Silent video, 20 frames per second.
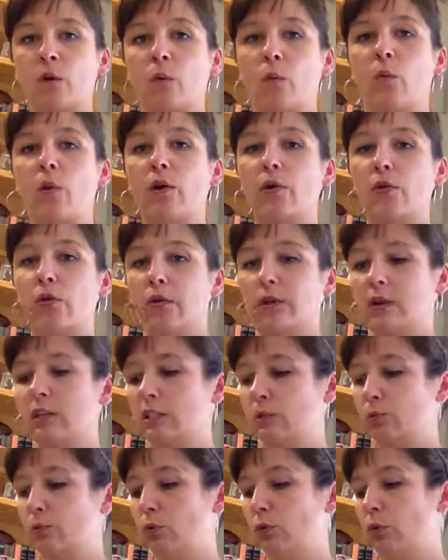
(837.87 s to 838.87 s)
with the
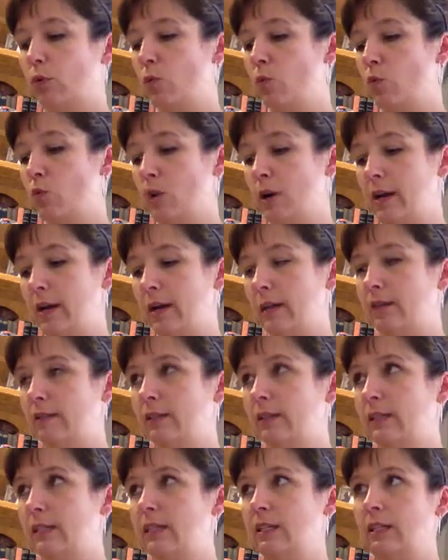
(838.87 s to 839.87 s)
Explorer 1
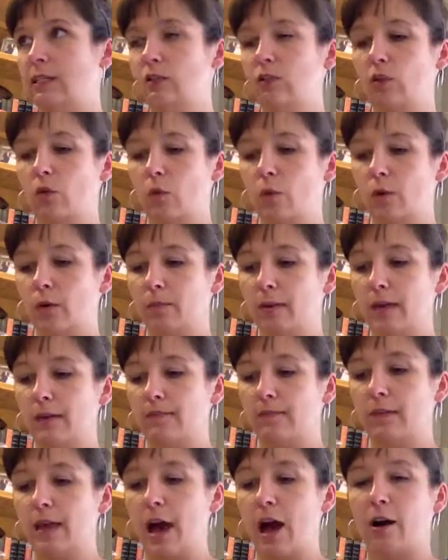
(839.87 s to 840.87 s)
sent into
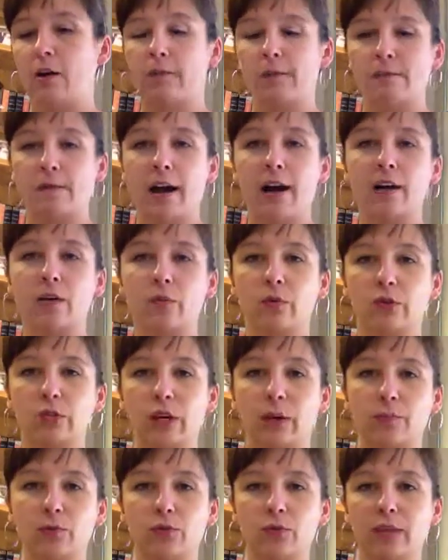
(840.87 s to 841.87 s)
orbit. I'll be back with
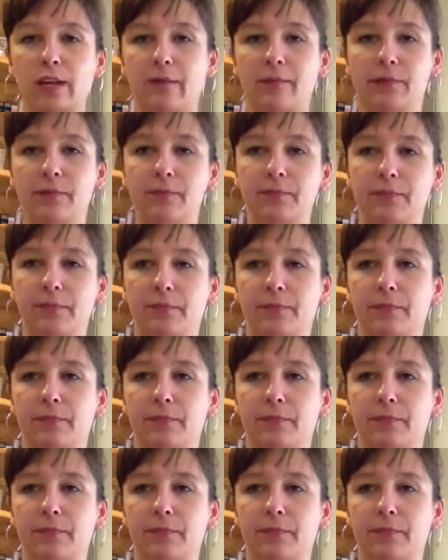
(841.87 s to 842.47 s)
Chapter 7.